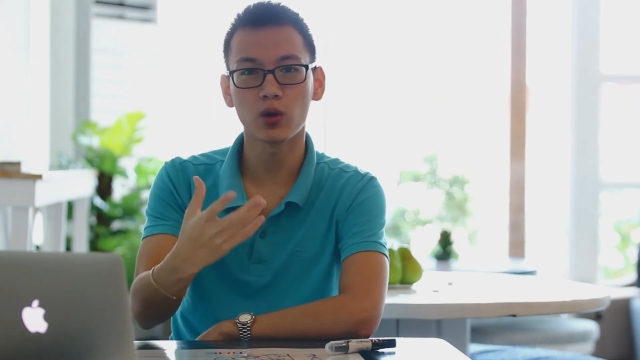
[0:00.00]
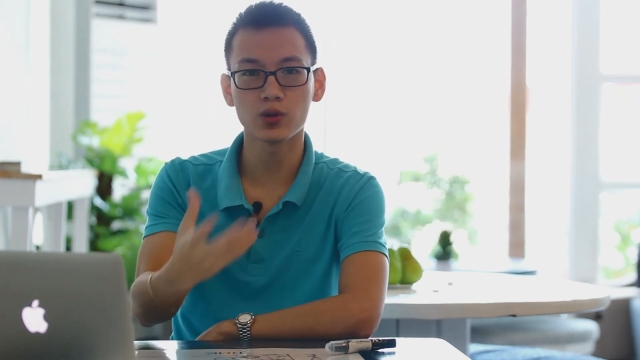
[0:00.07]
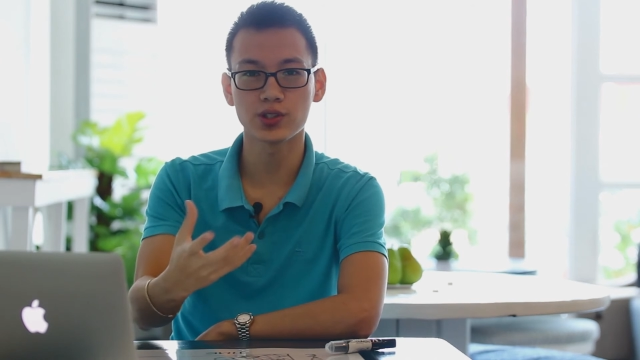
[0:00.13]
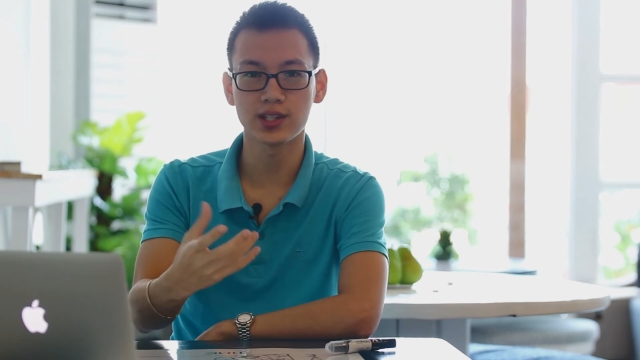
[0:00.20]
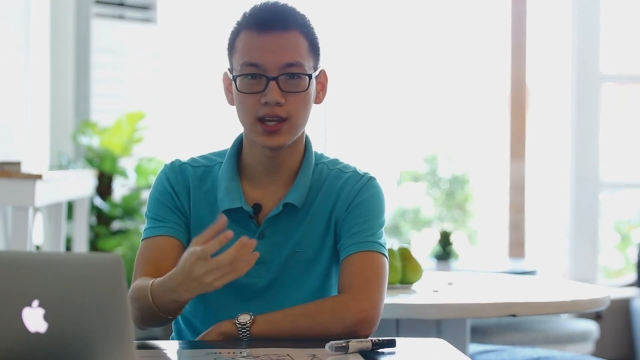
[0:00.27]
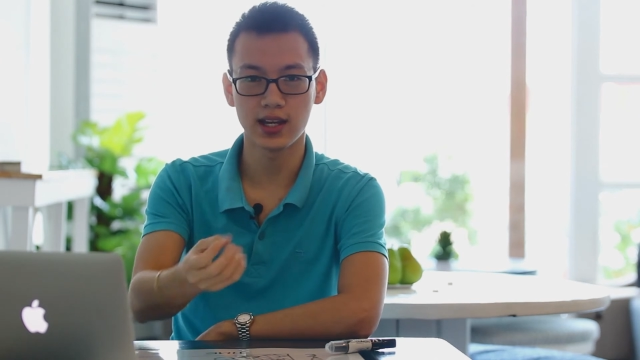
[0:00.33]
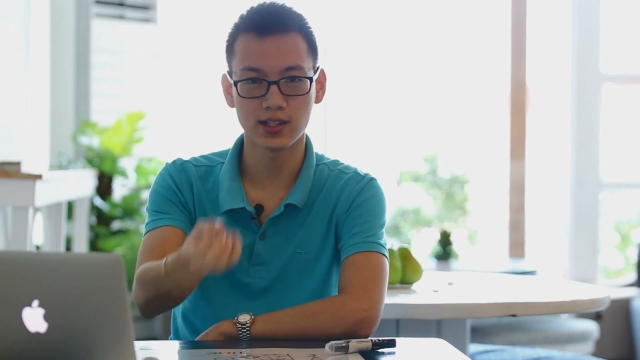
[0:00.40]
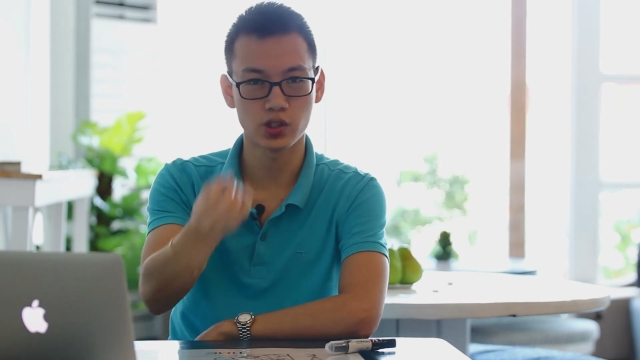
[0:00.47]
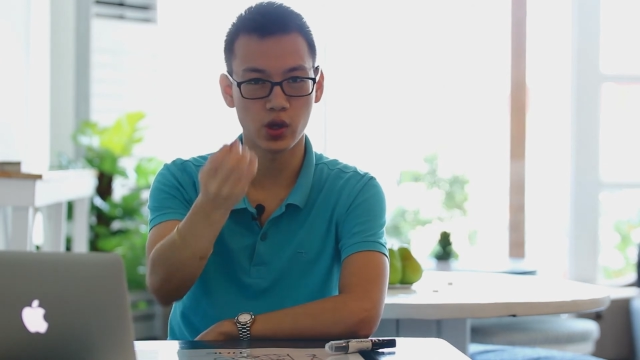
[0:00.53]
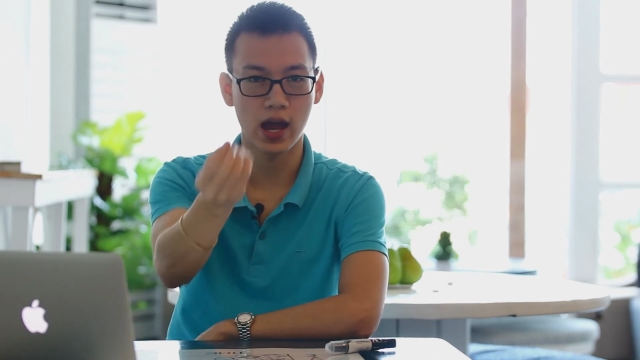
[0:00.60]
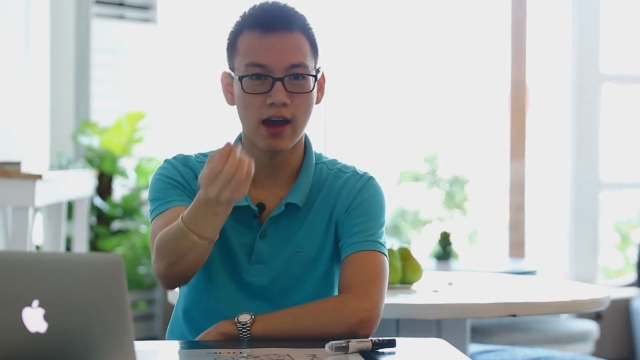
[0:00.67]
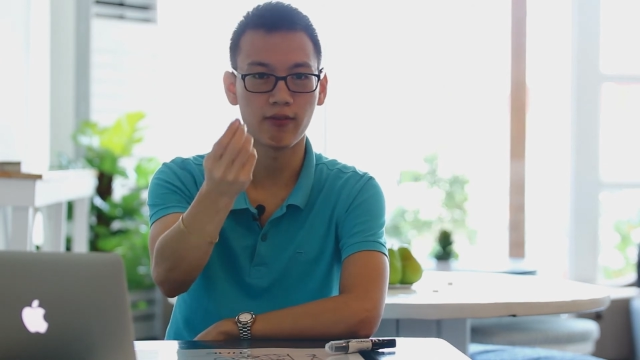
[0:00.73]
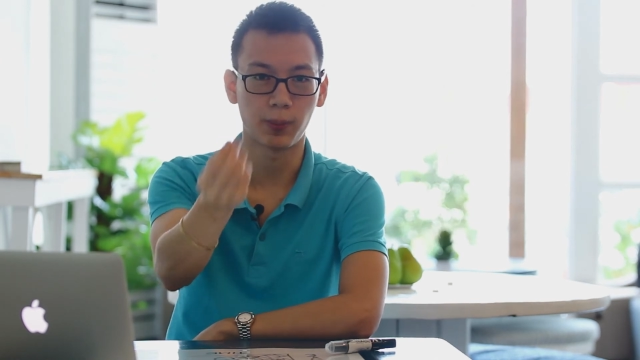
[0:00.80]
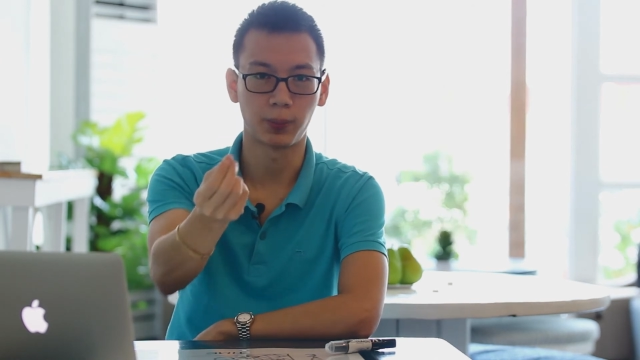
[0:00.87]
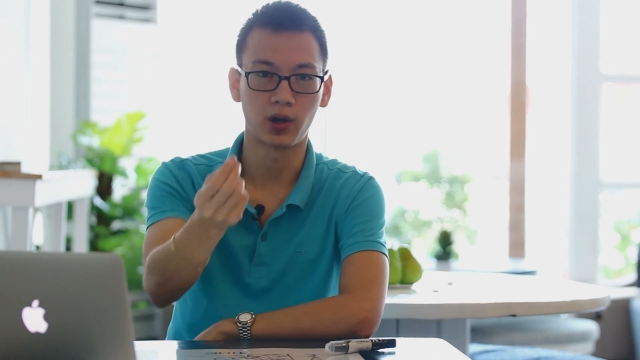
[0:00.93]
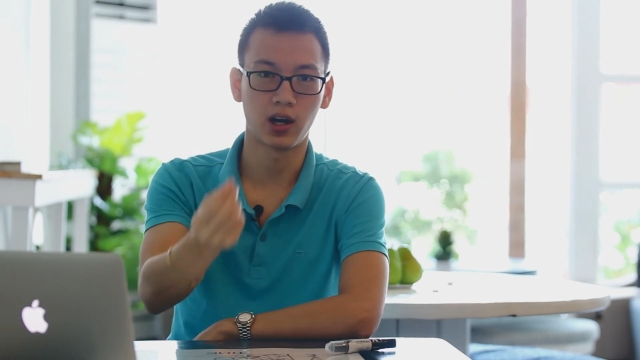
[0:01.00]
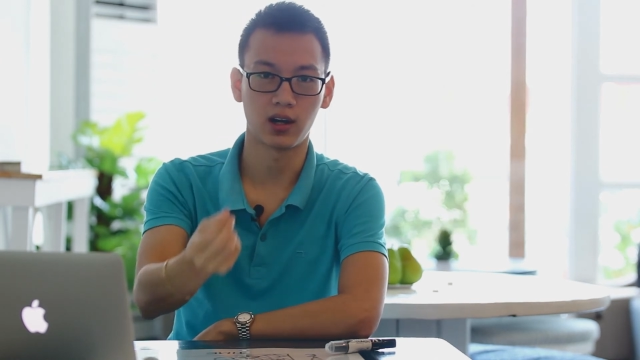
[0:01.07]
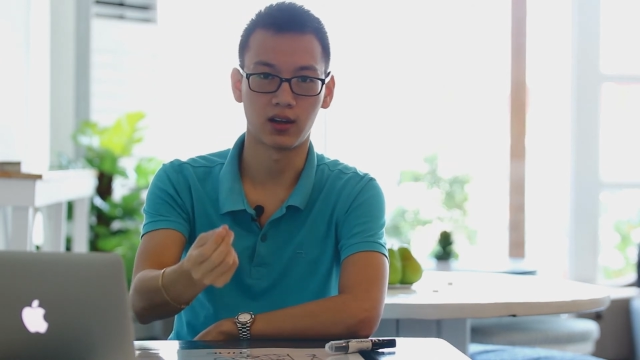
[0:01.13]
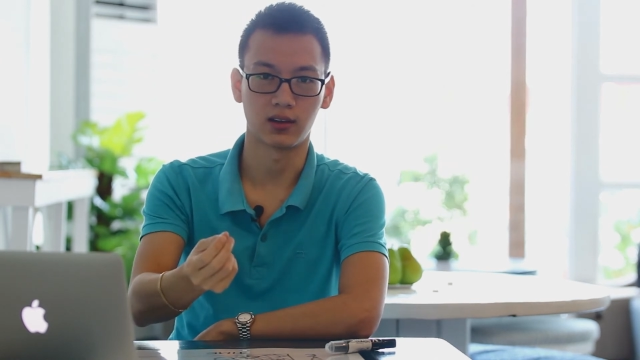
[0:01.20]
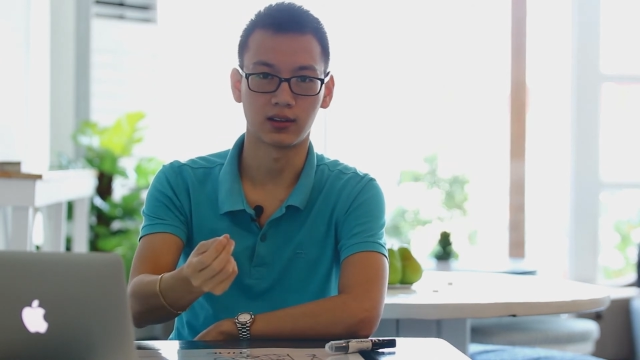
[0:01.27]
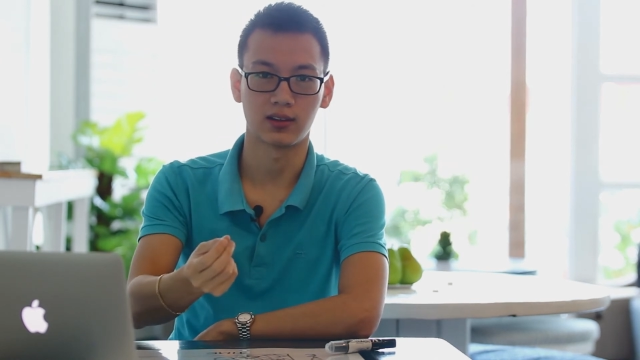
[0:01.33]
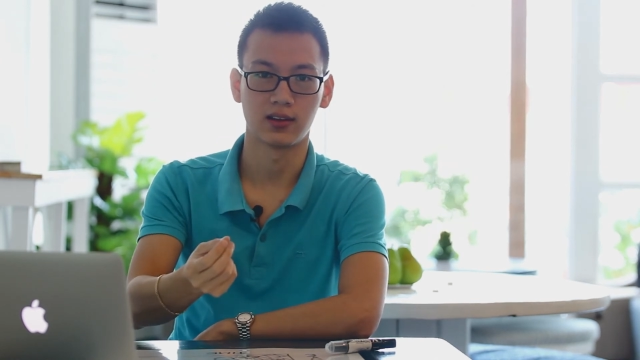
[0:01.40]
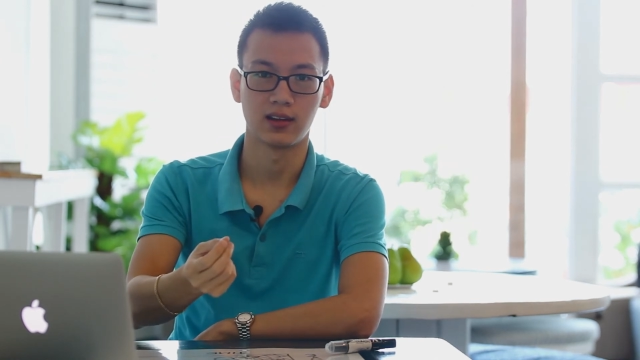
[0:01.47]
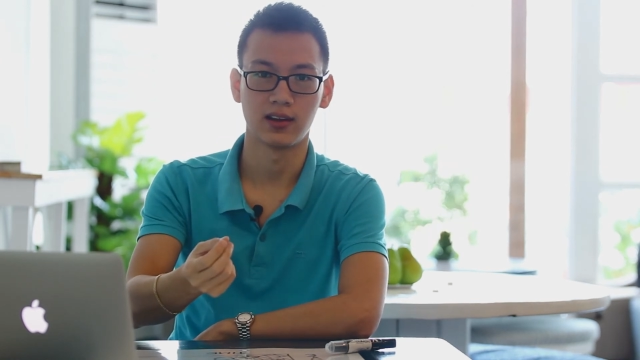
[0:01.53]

those things, you have a product.